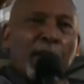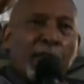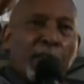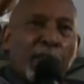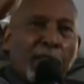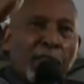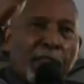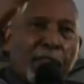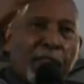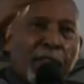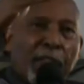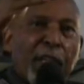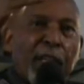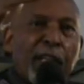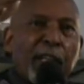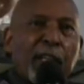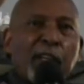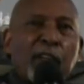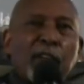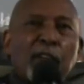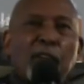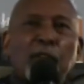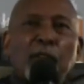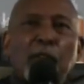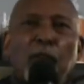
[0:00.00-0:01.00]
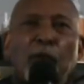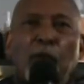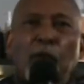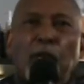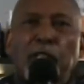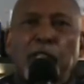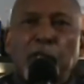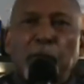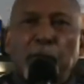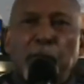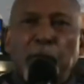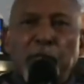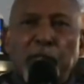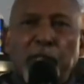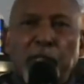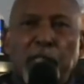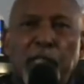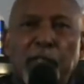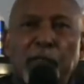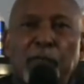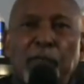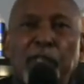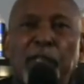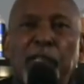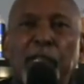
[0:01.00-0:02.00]
thing for a
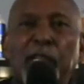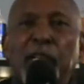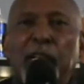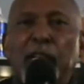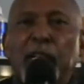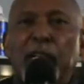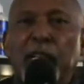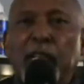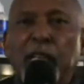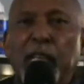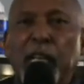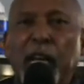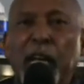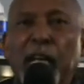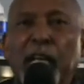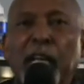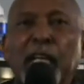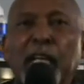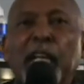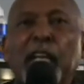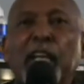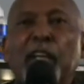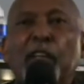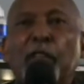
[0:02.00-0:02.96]
specific day,